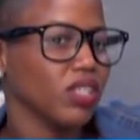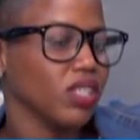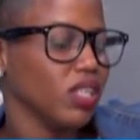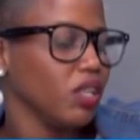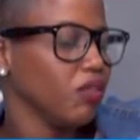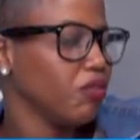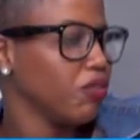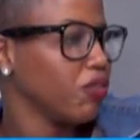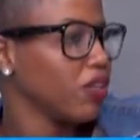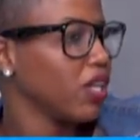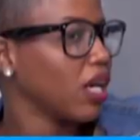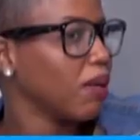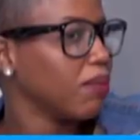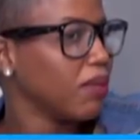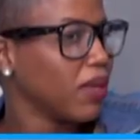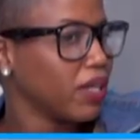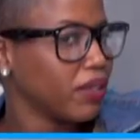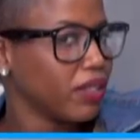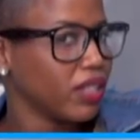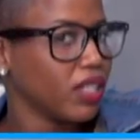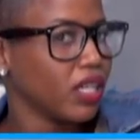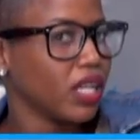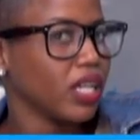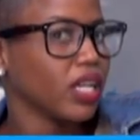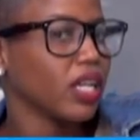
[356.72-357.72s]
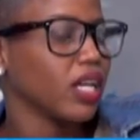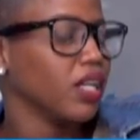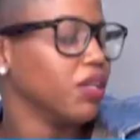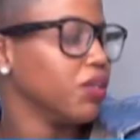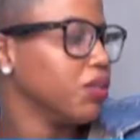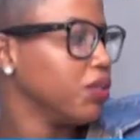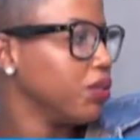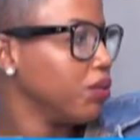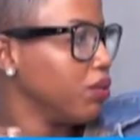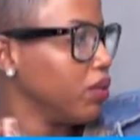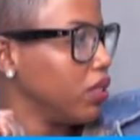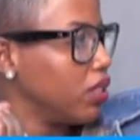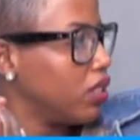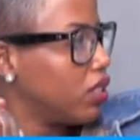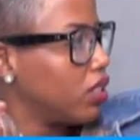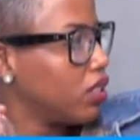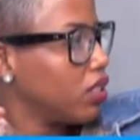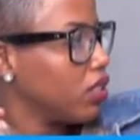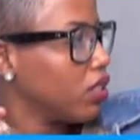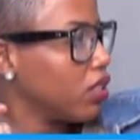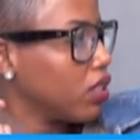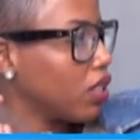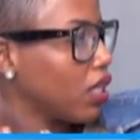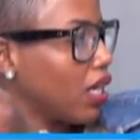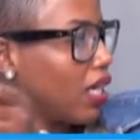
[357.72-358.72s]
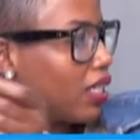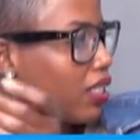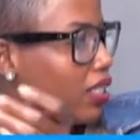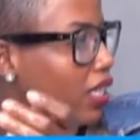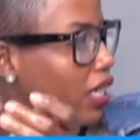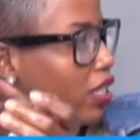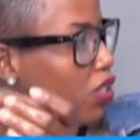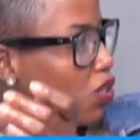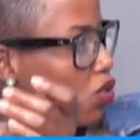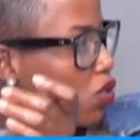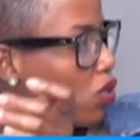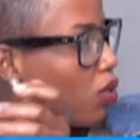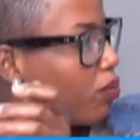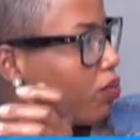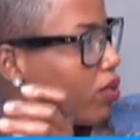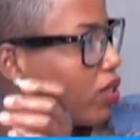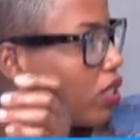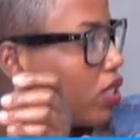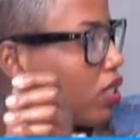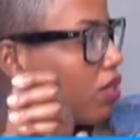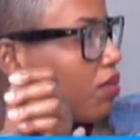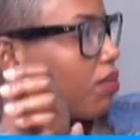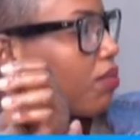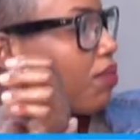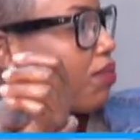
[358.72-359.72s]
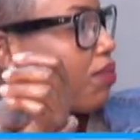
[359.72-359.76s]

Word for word: if we are married, I can do it. Kata stopped.